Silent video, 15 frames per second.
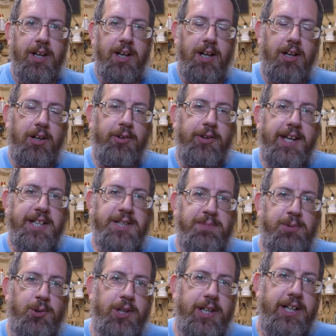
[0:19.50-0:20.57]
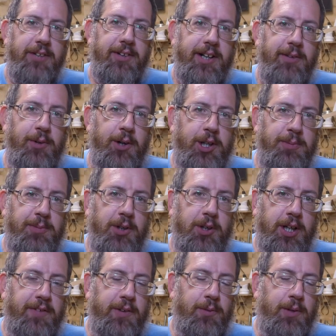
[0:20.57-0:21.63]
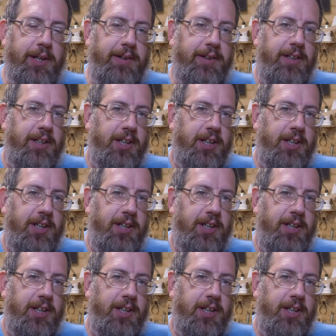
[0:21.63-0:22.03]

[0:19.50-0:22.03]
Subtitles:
Hello, there's Paul here and welcome along everyone.